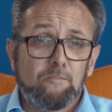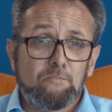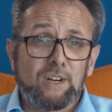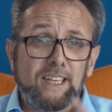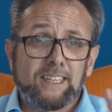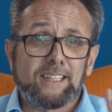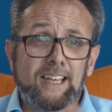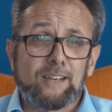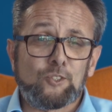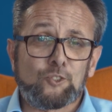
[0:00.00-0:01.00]
breaking
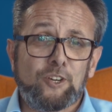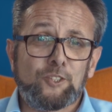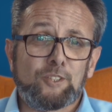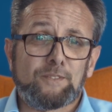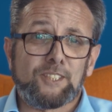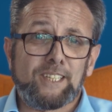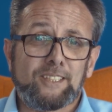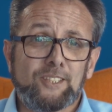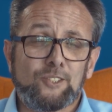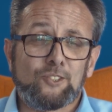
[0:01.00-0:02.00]
down the structure of a
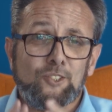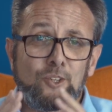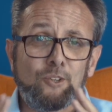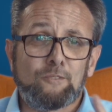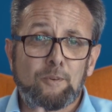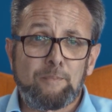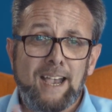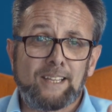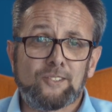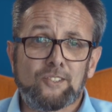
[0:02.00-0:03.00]
sentence to look for
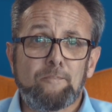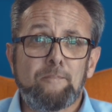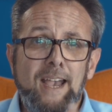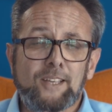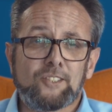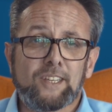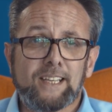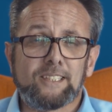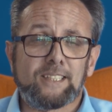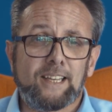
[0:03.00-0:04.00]
patterns that match
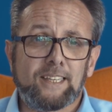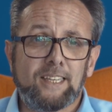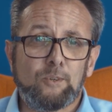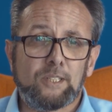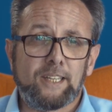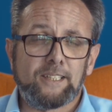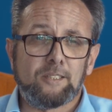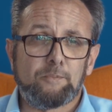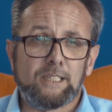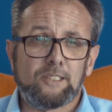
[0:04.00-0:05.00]
against our keyword
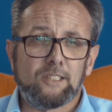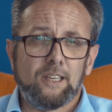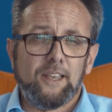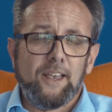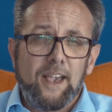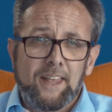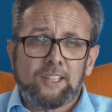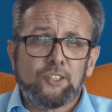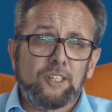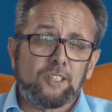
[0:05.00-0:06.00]
database. And
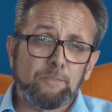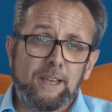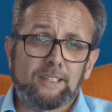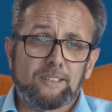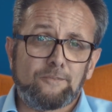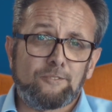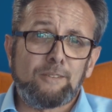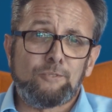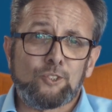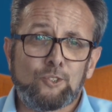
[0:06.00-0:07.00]
as you'd expect, for
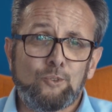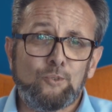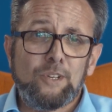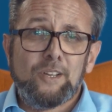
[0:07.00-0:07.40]
every school,